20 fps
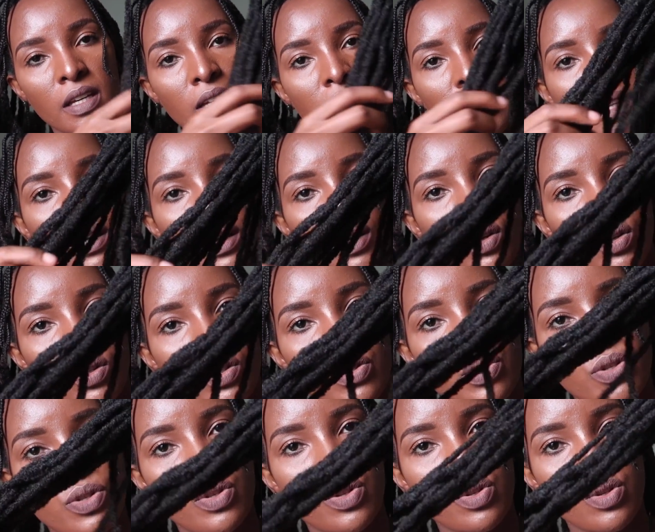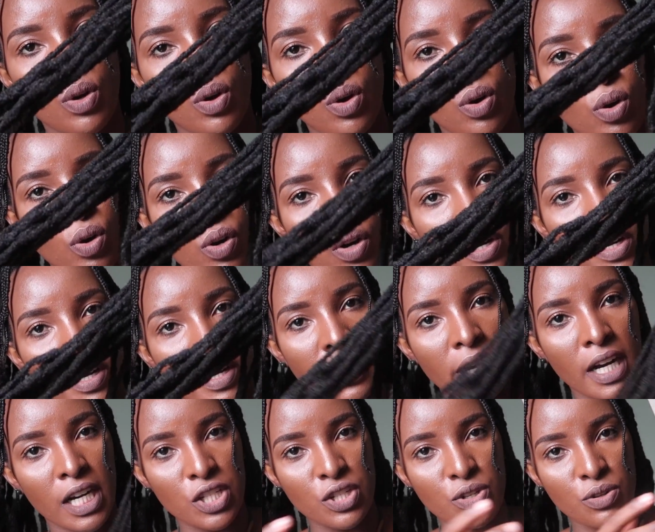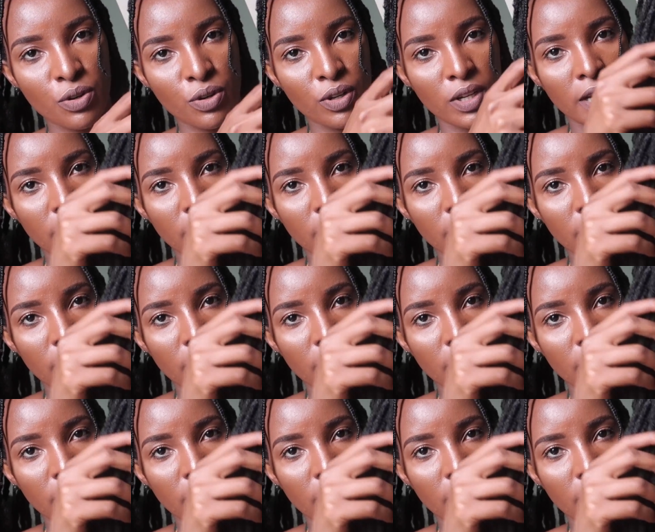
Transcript: It looks so natural,